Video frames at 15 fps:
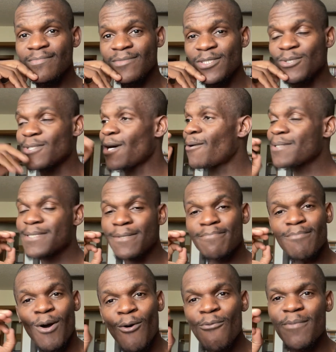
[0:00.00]
That was the
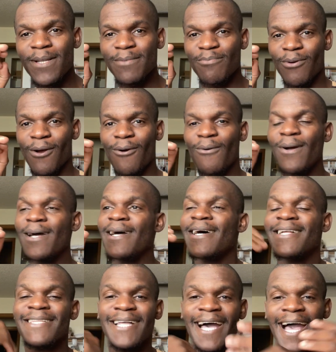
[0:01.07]
moment, bro,
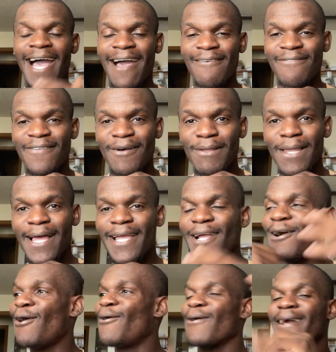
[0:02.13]
that I felt like,
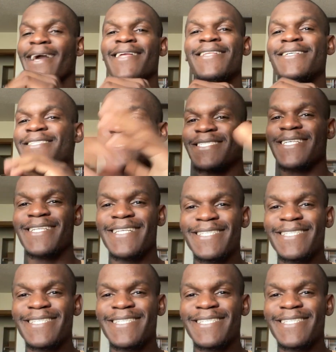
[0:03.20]
oh, okay, this is it.